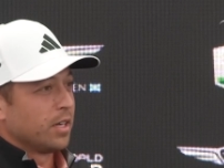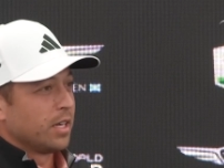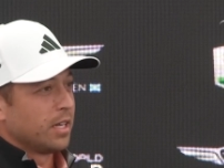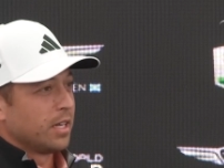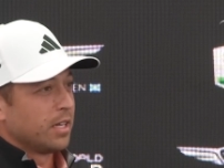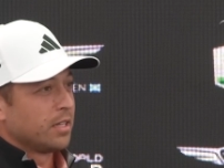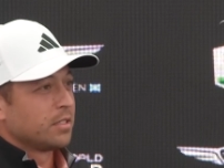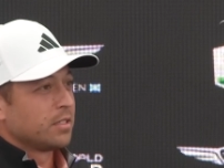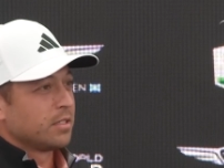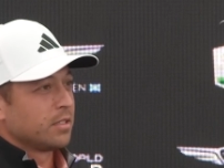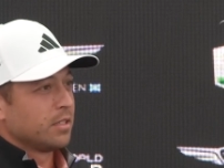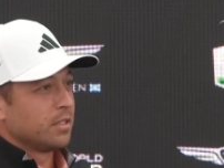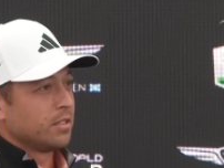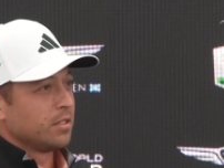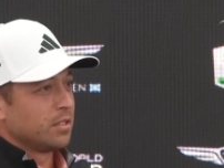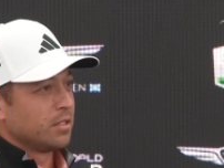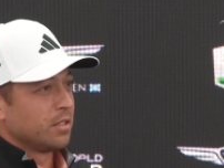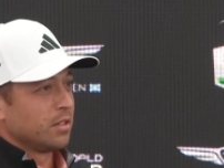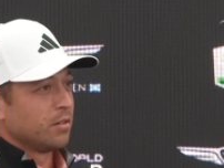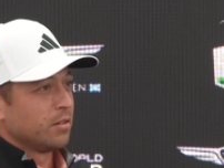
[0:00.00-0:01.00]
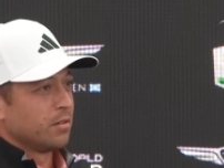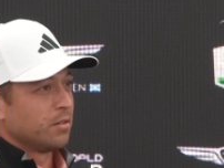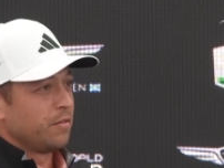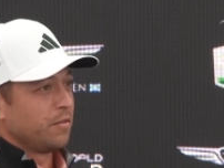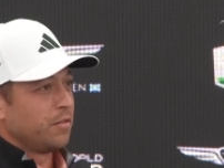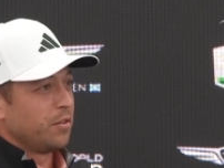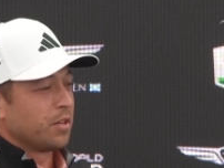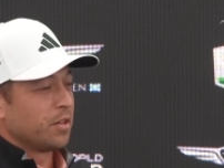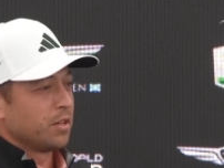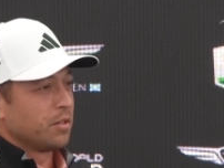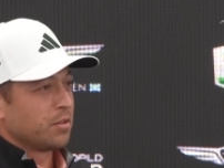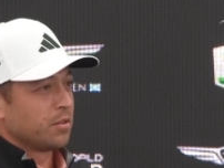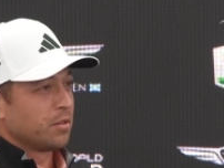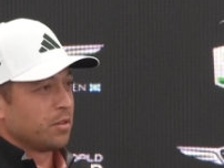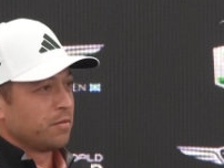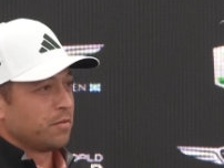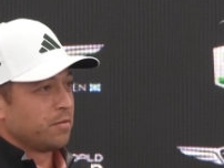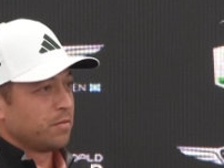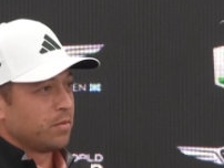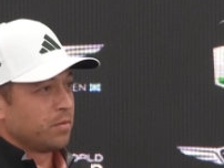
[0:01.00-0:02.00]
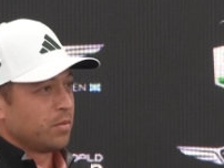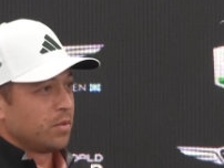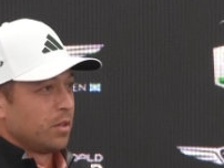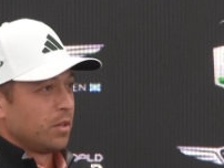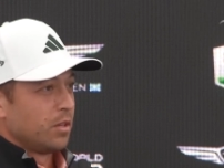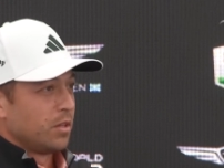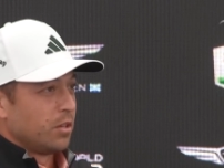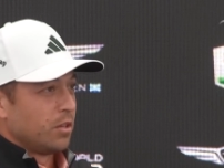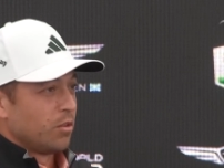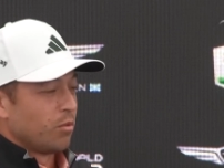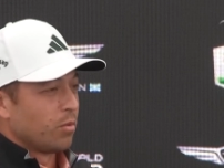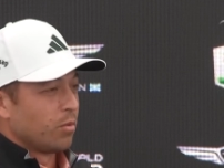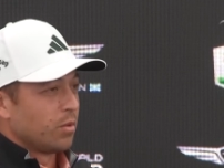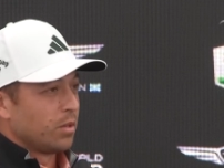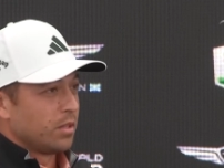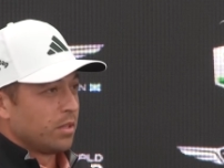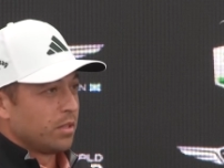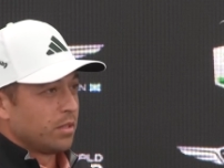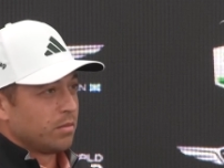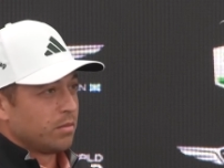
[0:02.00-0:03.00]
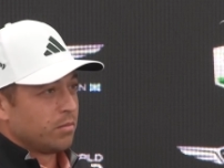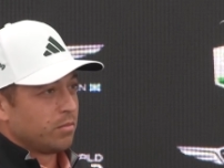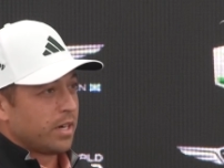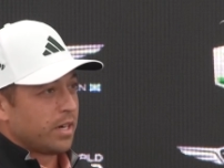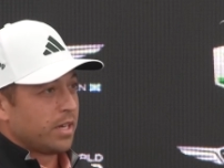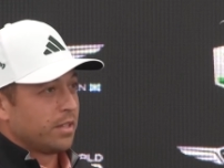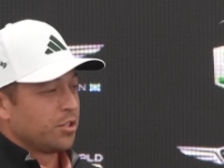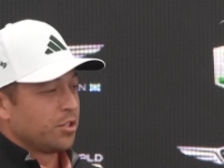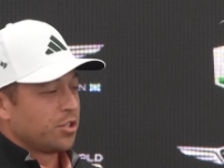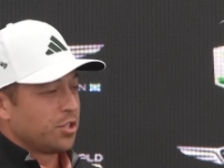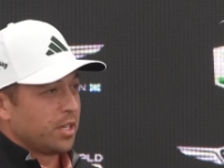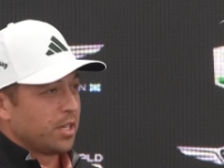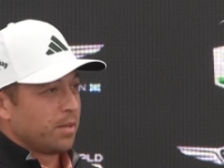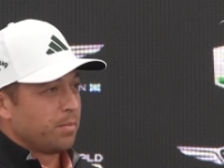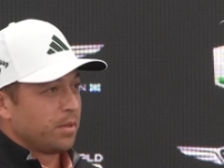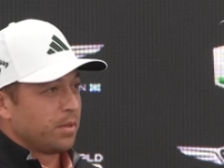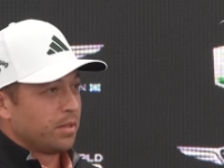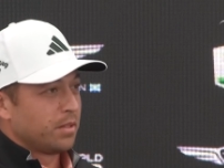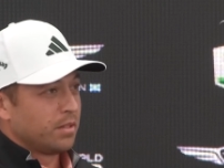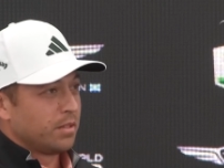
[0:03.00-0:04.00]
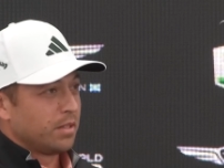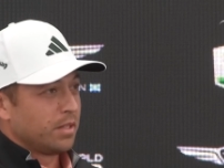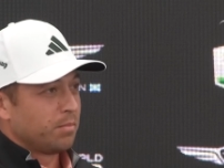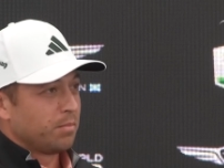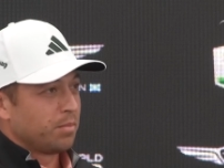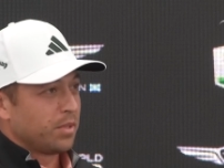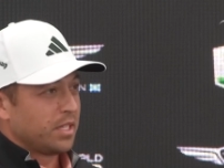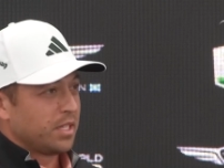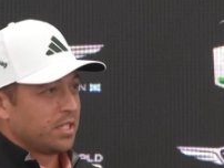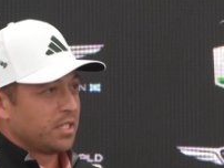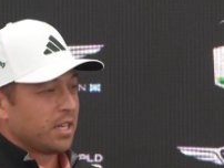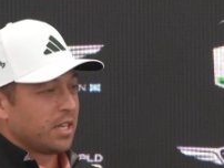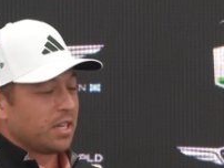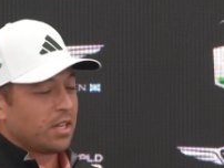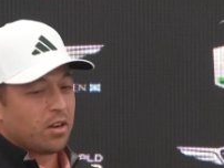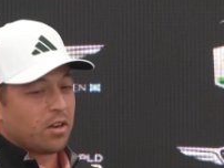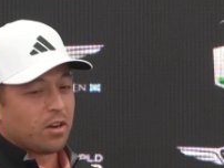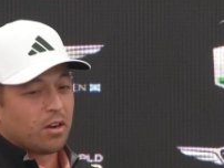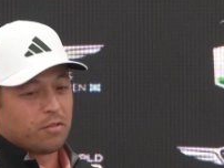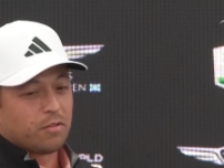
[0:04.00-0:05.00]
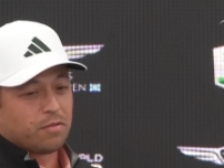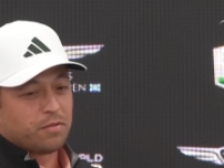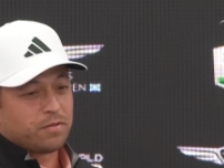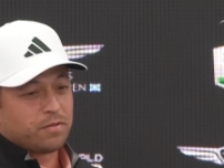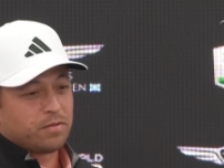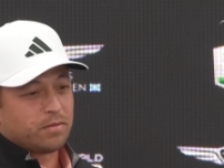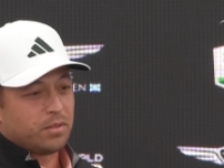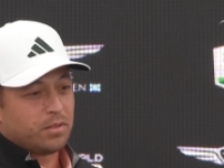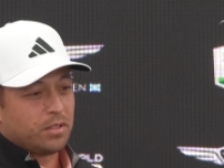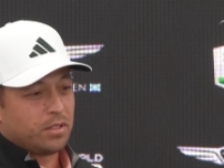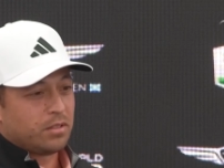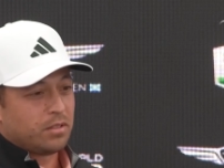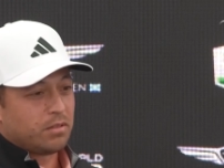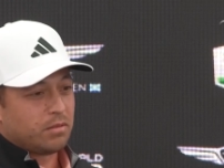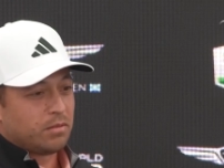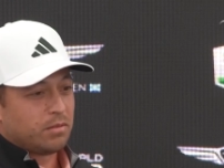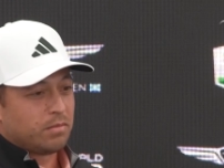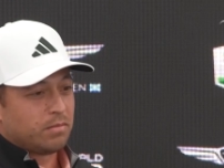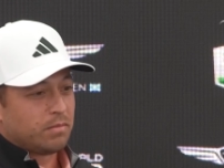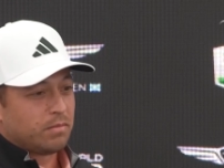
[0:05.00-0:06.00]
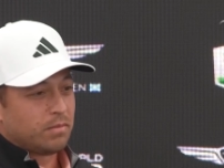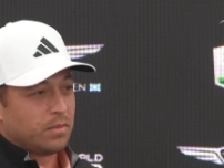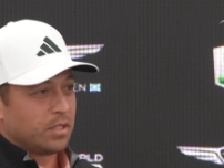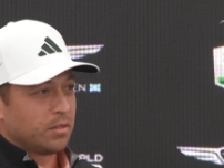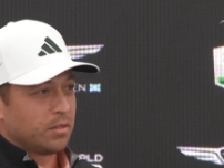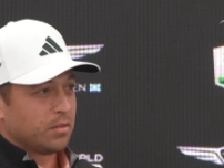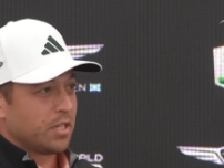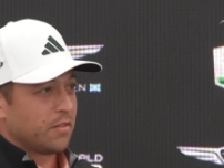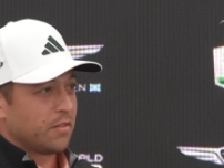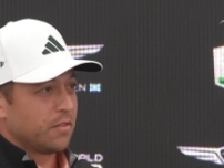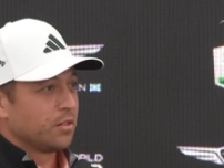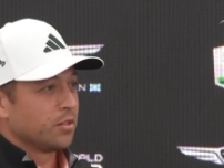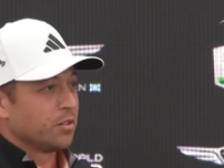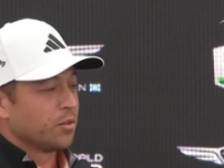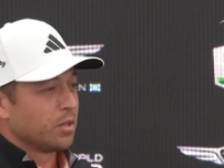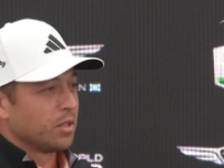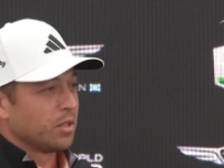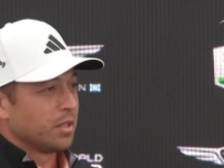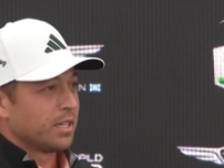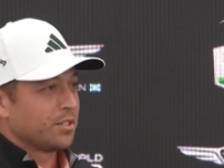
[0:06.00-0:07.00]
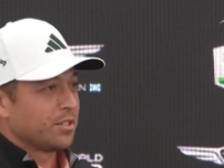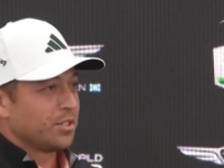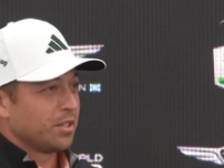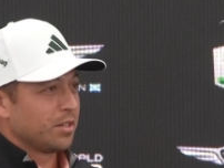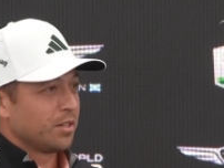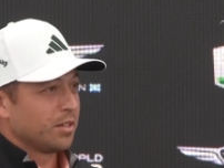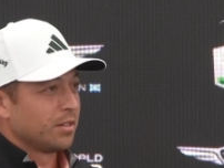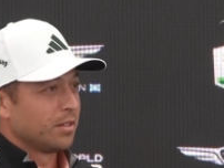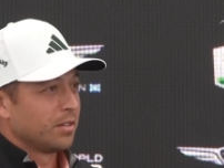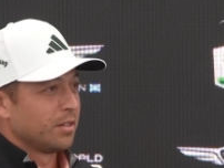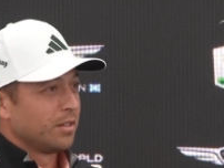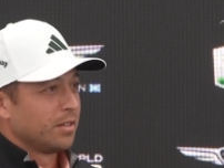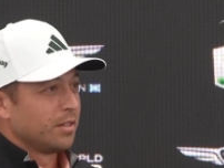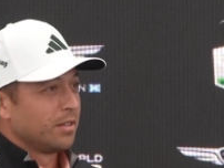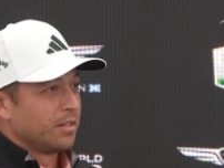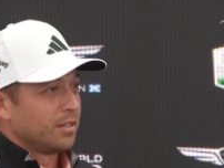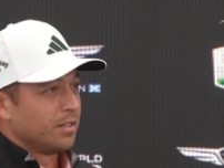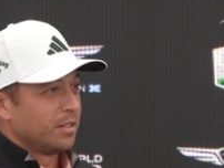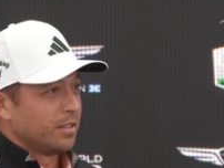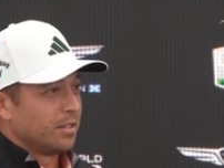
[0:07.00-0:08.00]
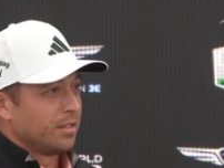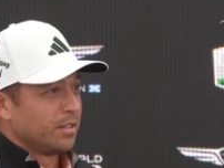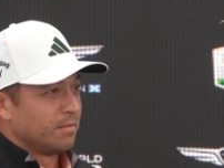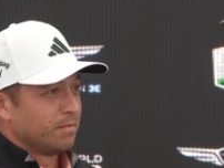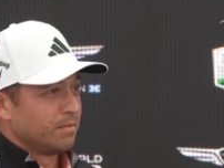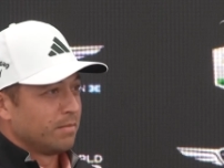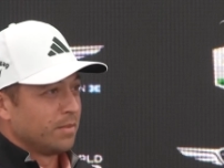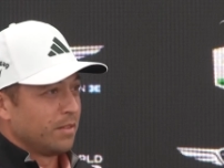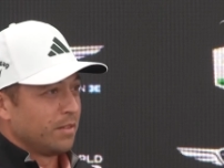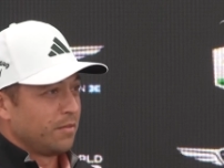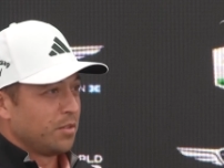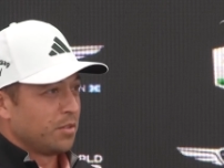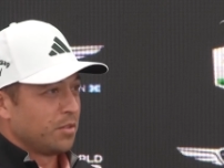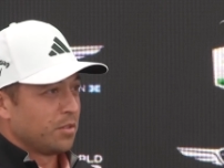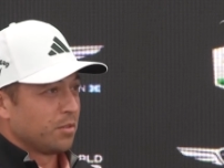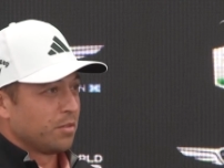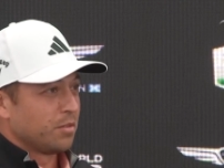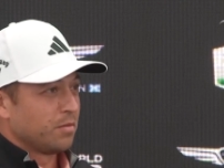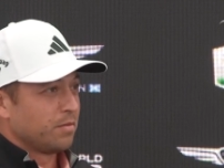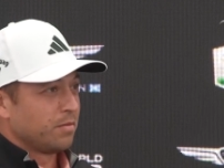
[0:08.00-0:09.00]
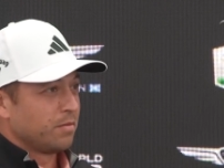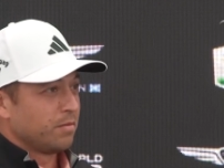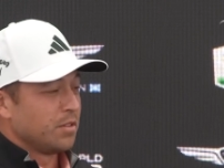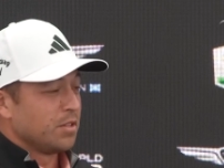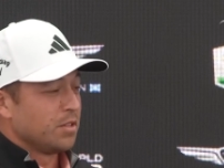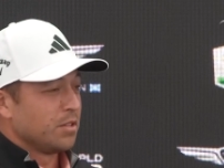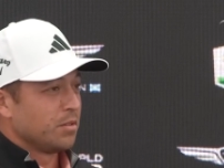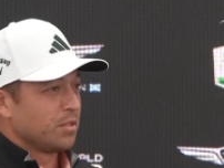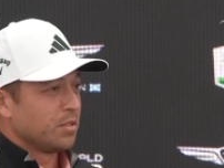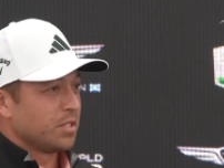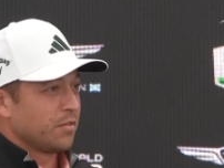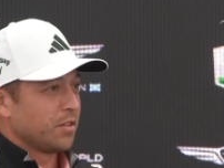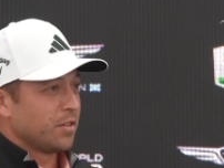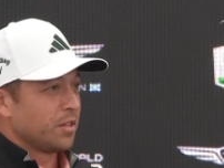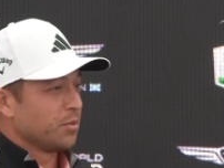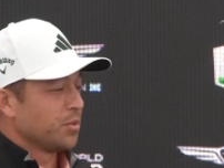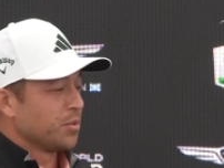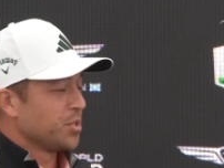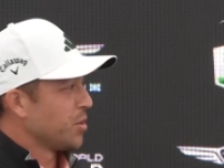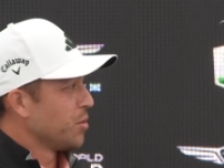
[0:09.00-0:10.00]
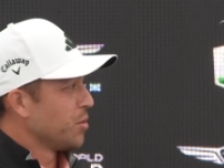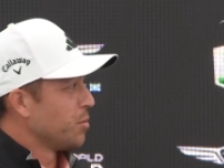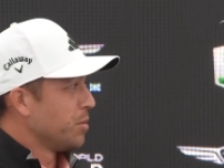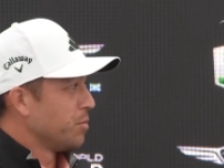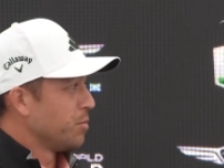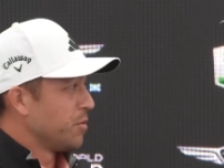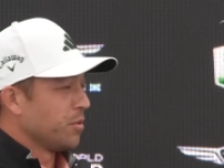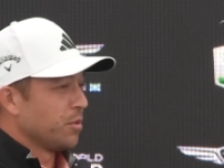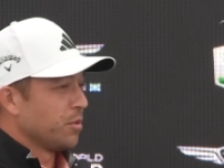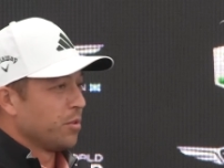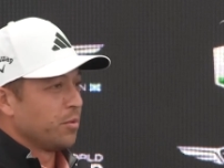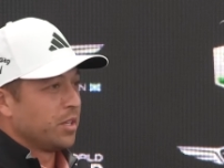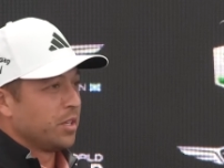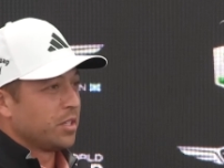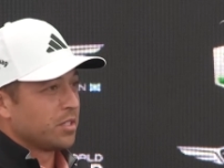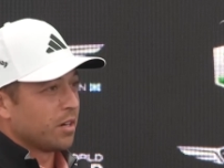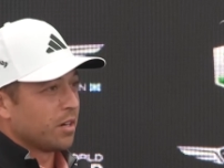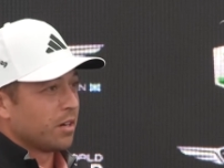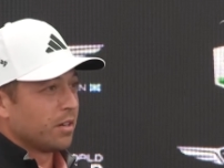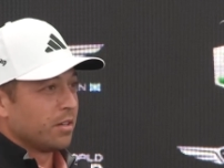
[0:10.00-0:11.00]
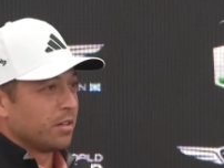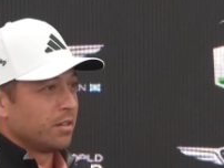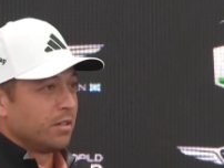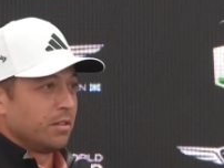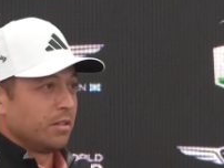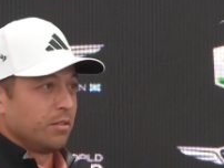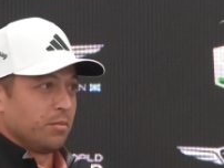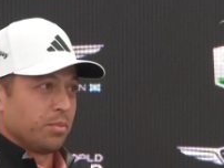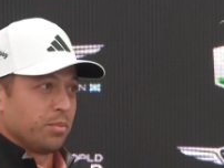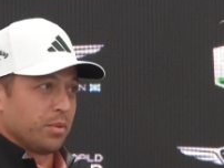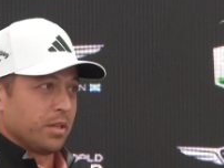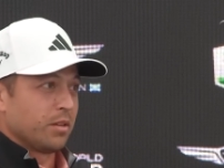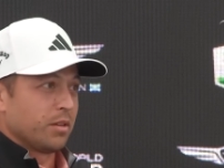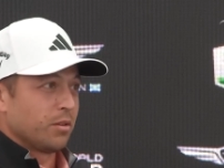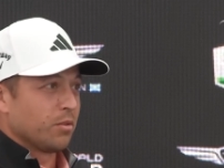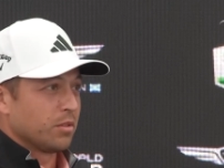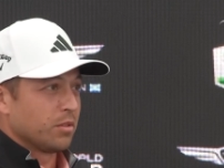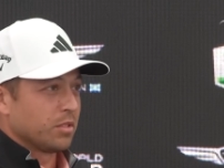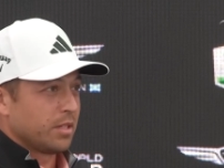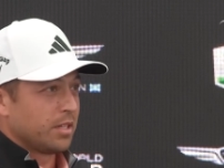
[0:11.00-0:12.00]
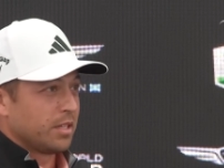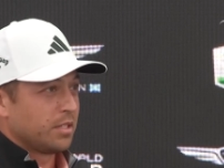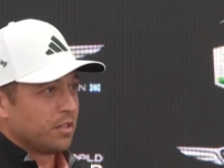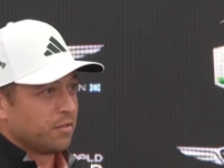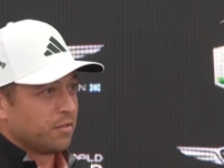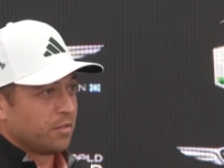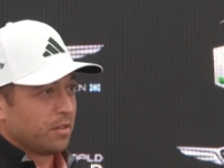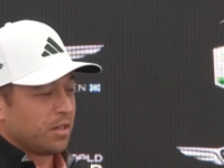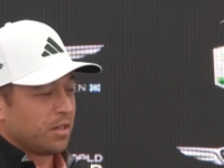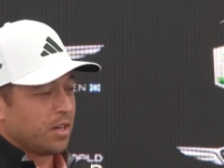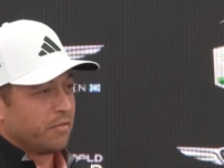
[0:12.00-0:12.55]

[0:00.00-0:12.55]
I guess. And so, if you can sort of uh, ride the ship and, and play steady golf, you know, seven under one last year. Um, if you sort of knew seven under was going to win before the week started, you'd play the course a lot differently.